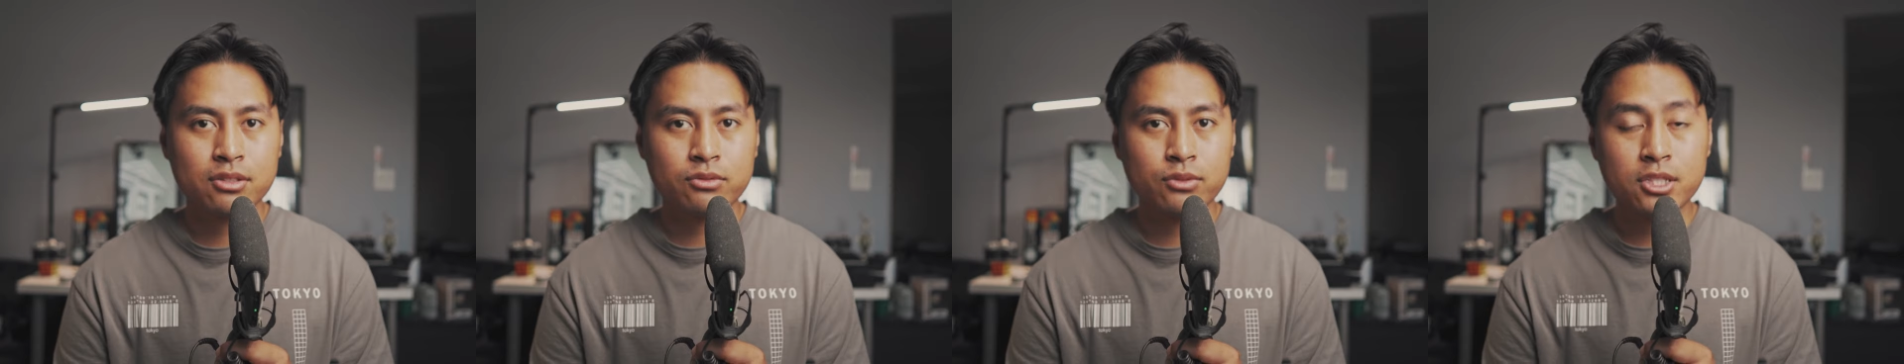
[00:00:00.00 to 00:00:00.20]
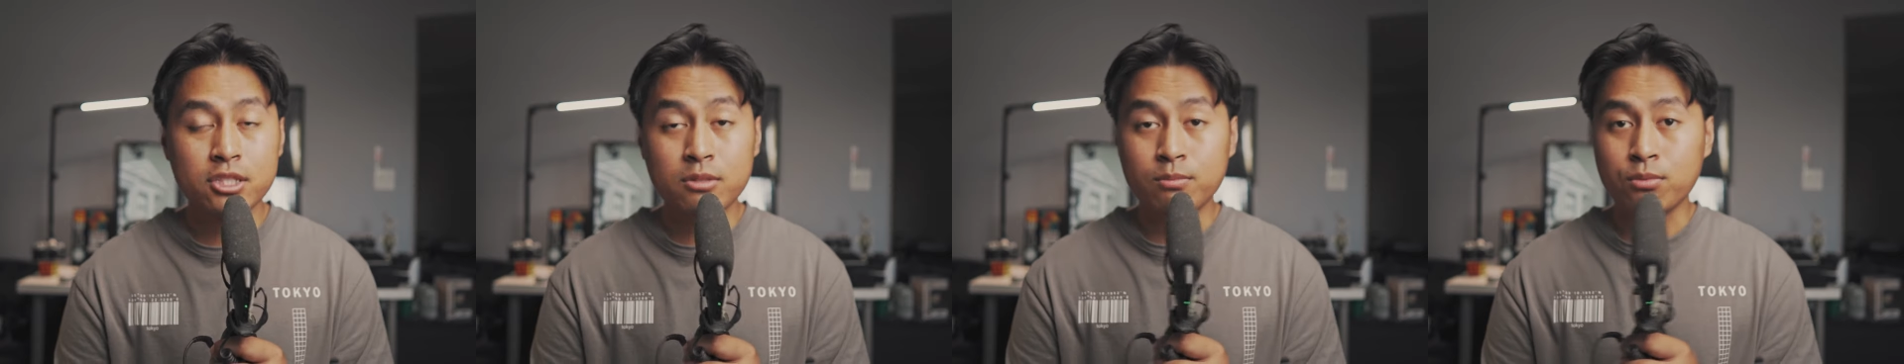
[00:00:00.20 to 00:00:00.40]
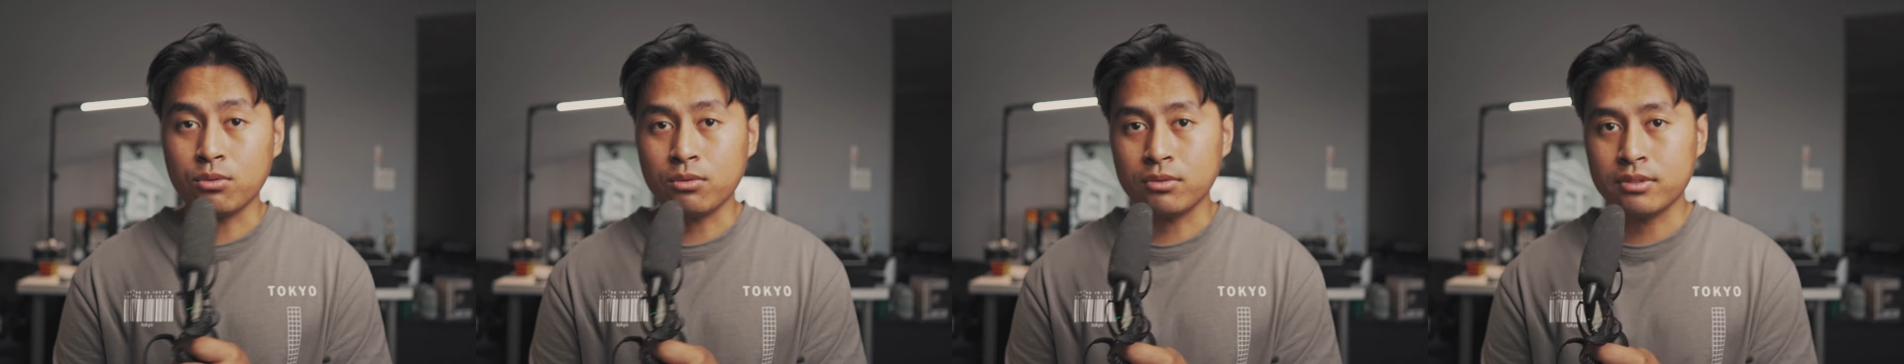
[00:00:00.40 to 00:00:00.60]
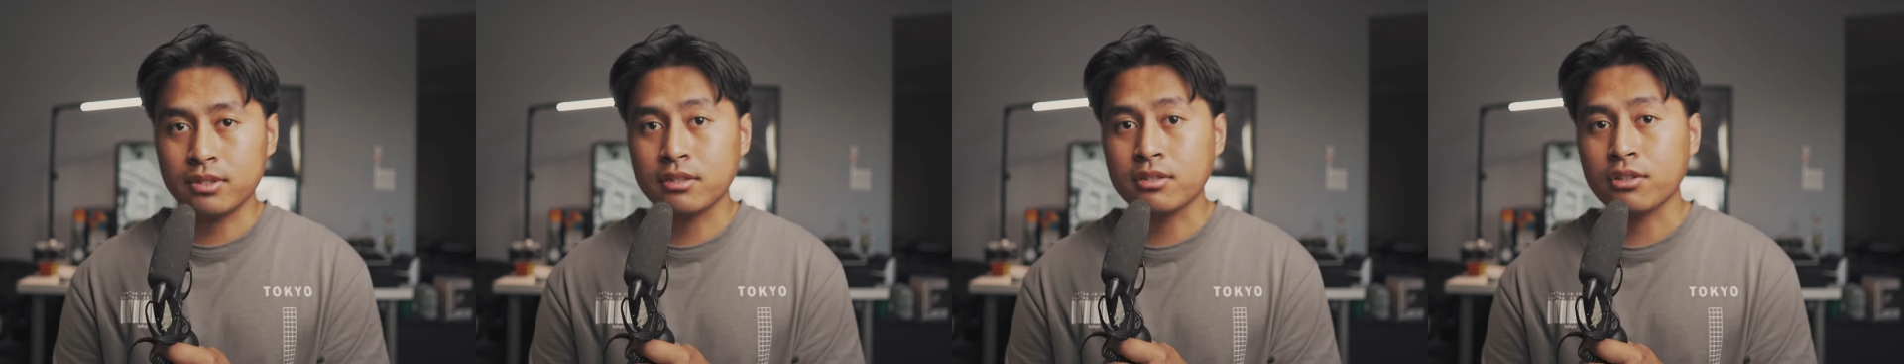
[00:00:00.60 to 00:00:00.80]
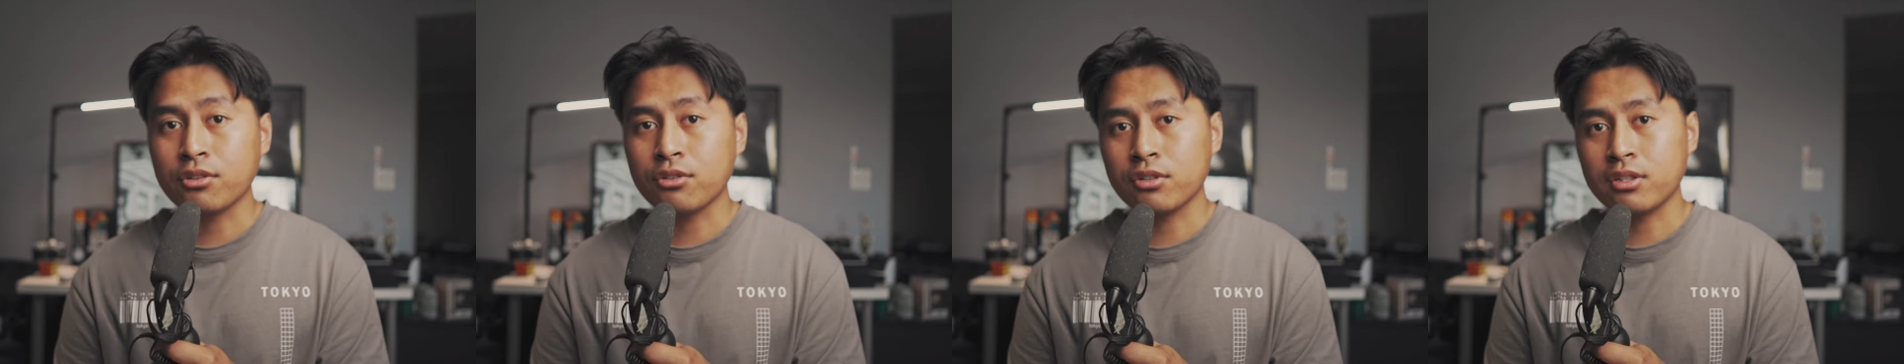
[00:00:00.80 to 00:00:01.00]
re-spooled
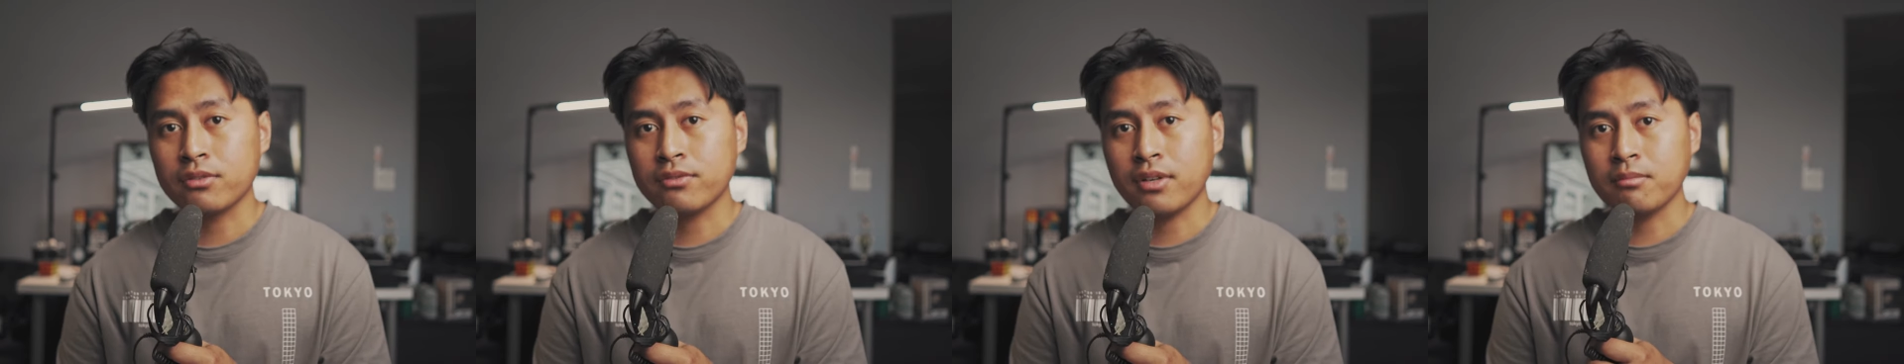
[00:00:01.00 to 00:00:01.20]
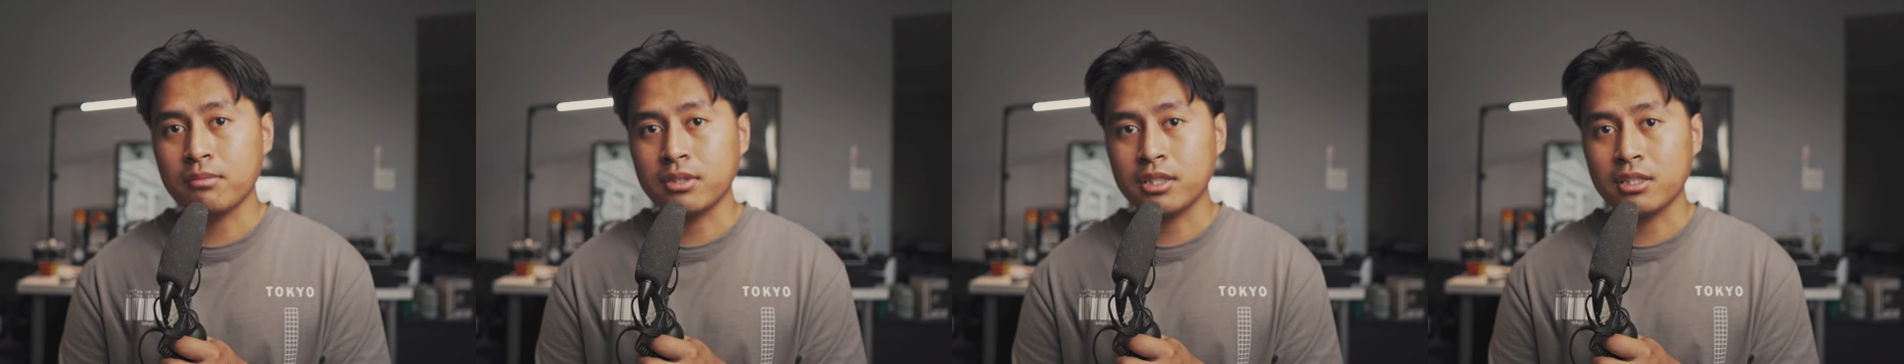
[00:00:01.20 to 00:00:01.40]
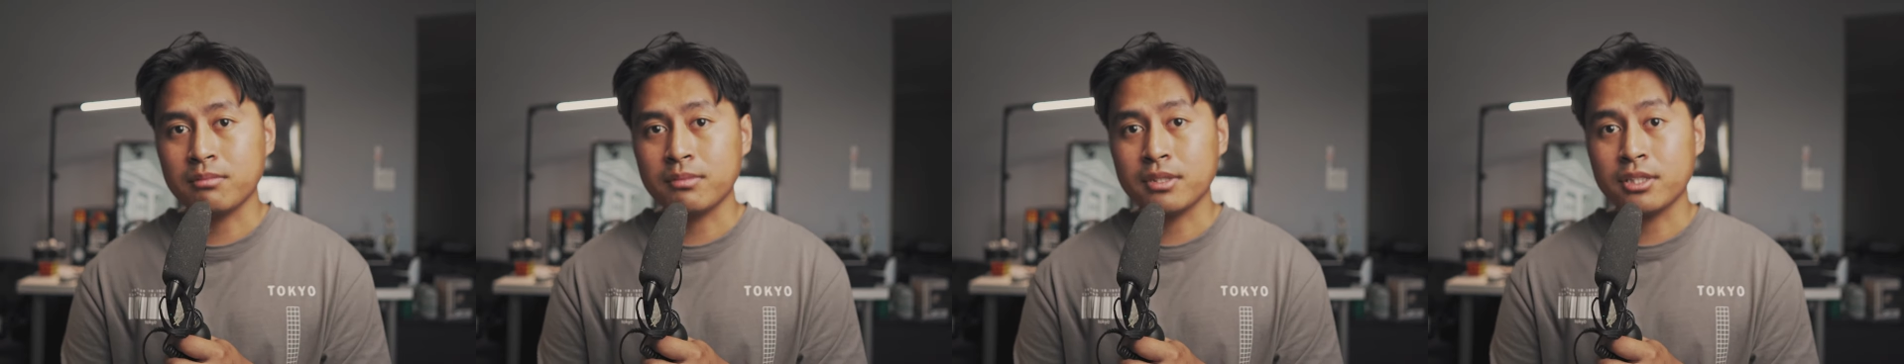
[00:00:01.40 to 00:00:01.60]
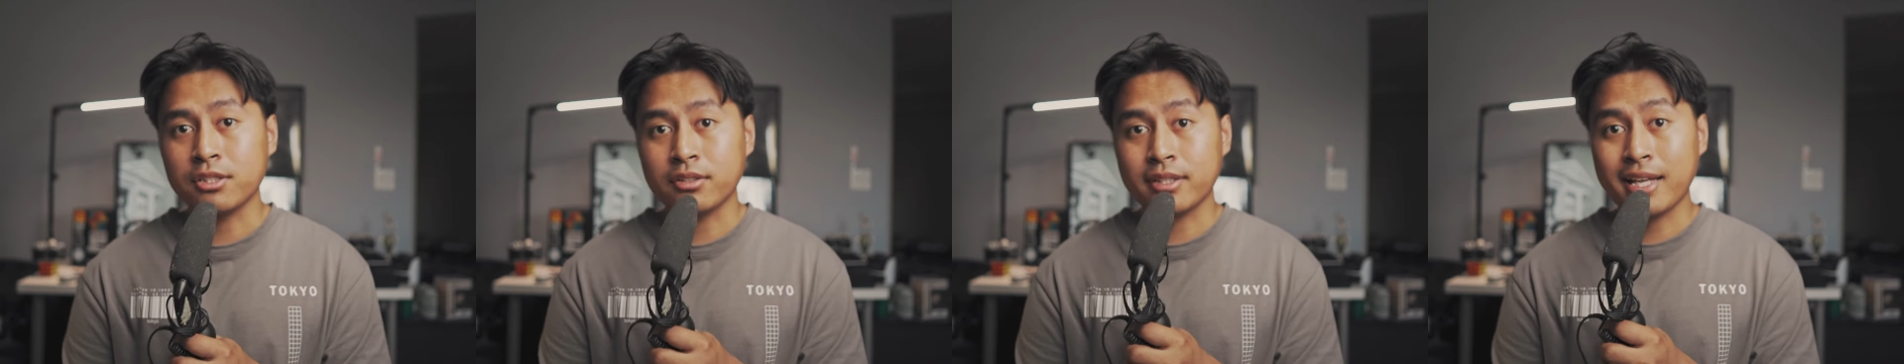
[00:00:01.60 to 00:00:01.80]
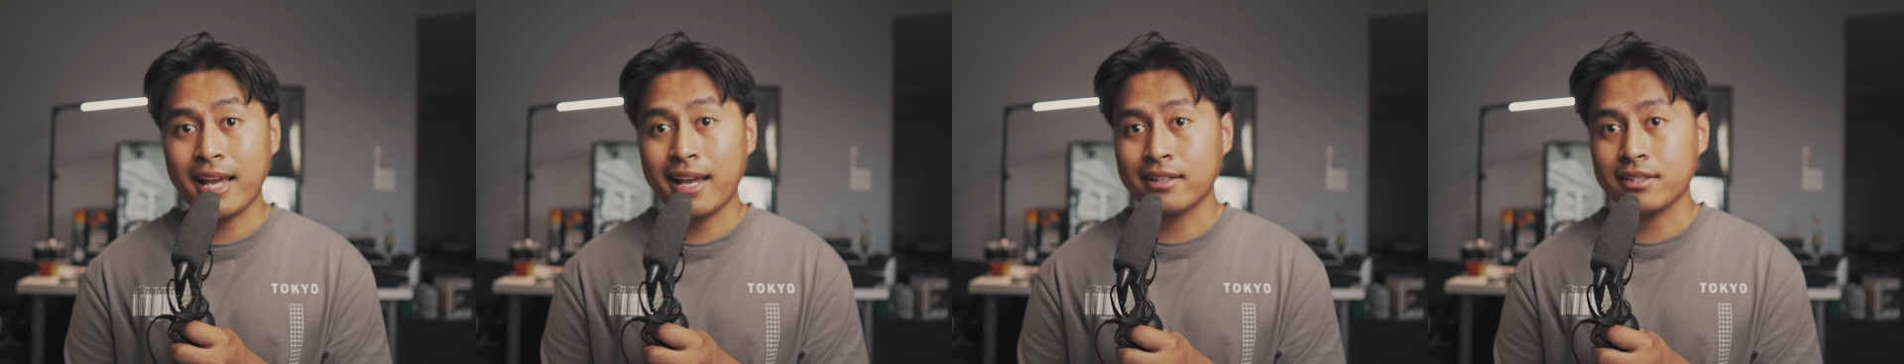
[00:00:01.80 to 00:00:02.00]
into
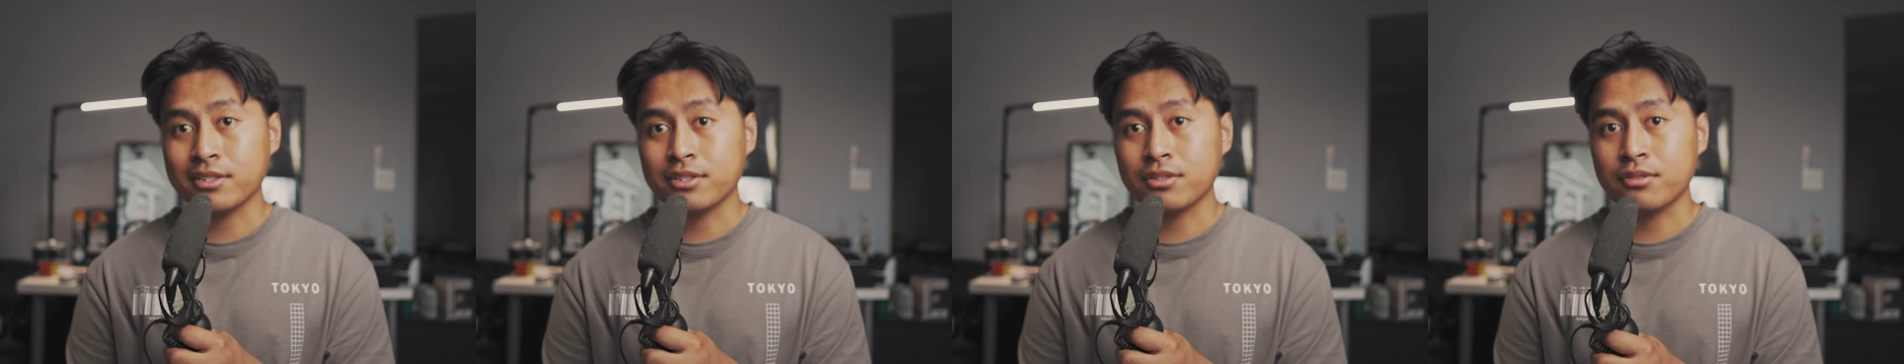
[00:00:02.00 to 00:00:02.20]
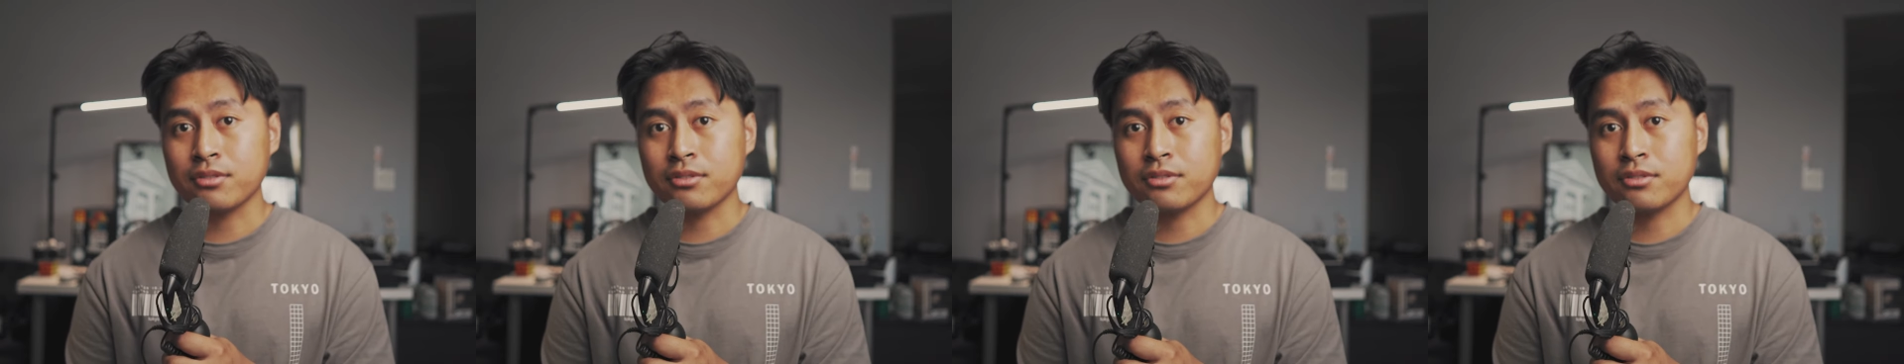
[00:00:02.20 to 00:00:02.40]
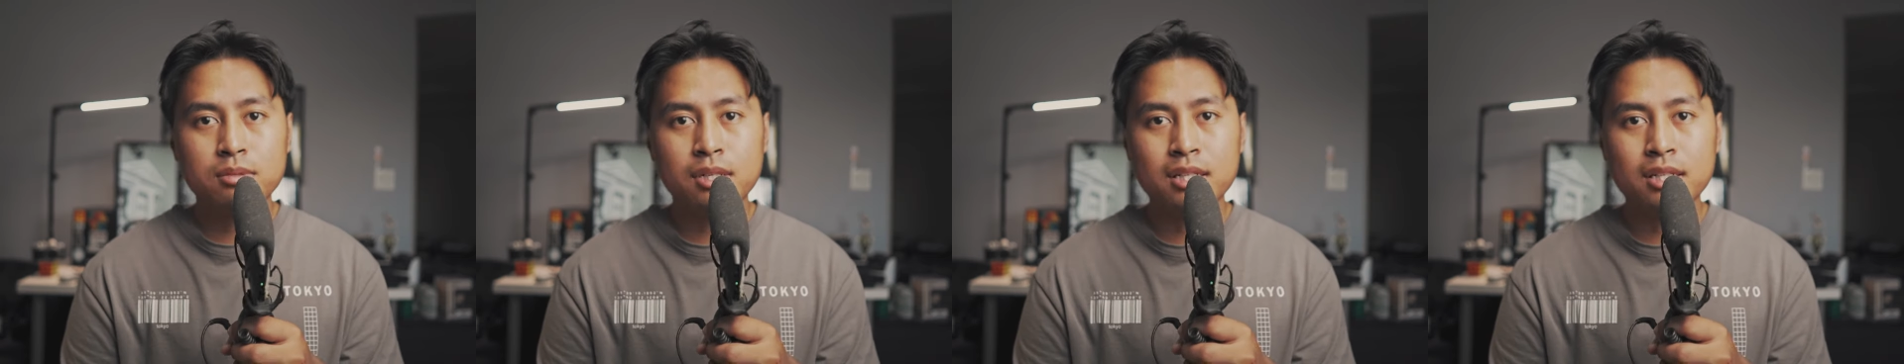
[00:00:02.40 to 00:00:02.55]
35mm canisters,